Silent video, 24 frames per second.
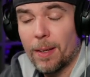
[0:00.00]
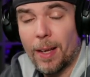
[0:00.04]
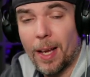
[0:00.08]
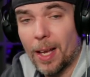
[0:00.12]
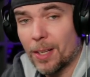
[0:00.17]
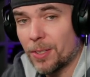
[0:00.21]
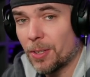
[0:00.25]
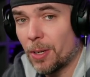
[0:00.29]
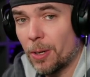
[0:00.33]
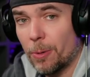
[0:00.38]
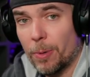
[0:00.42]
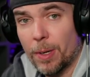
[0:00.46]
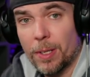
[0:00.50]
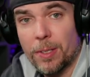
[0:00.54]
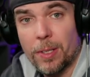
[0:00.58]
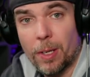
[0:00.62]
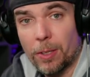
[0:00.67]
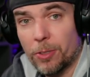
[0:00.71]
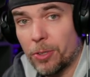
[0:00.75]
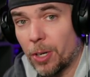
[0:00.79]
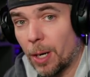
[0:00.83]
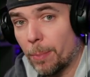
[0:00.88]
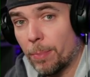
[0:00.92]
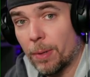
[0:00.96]
As always,
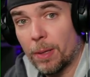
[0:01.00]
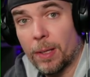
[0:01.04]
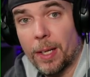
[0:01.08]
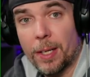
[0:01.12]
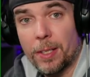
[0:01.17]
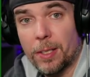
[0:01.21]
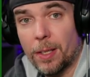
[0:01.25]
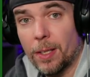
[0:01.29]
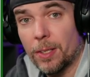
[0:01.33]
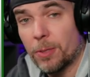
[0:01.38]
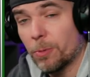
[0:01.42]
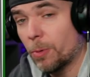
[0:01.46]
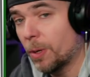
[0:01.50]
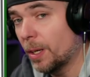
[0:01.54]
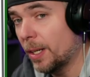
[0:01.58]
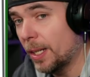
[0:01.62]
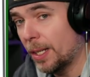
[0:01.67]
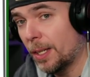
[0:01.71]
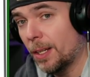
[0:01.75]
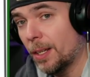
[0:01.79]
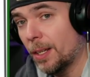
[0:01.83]
I'll drop a link to this one in the